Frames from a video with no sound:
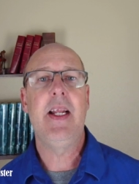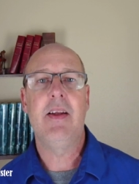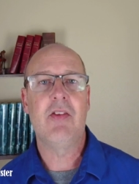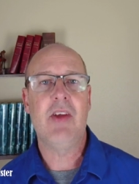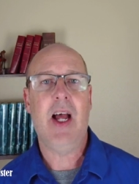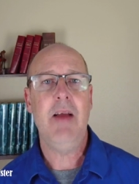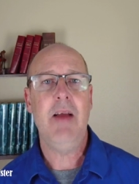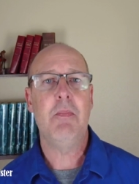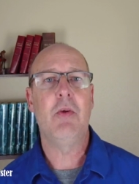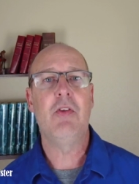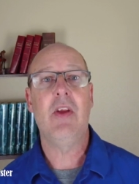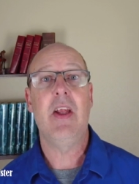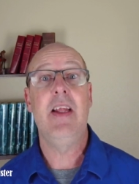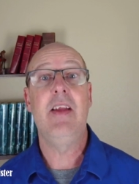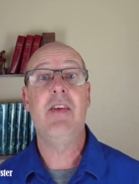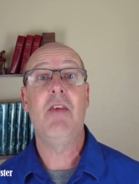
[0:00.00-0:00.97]
disciples
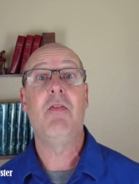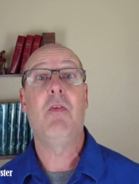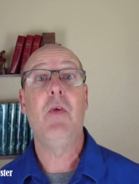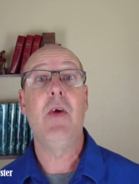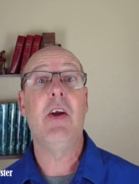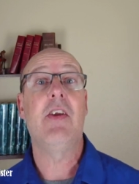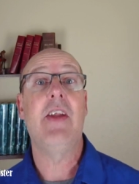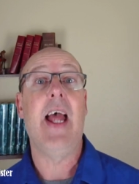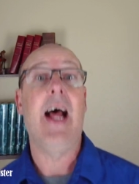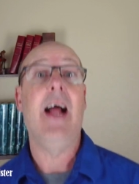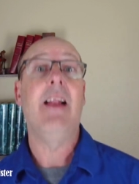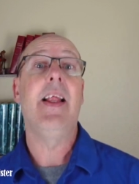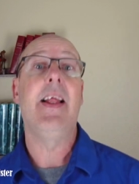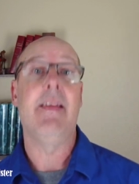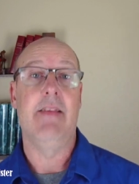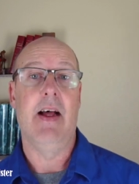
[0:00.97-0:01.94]
is if we're
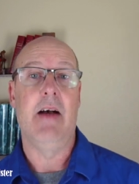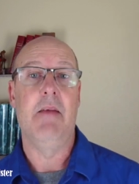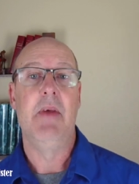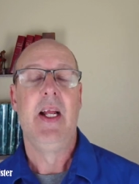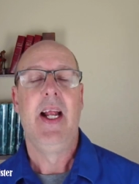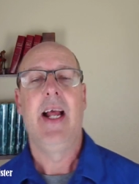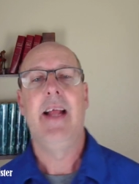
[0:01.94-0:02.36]
telling them.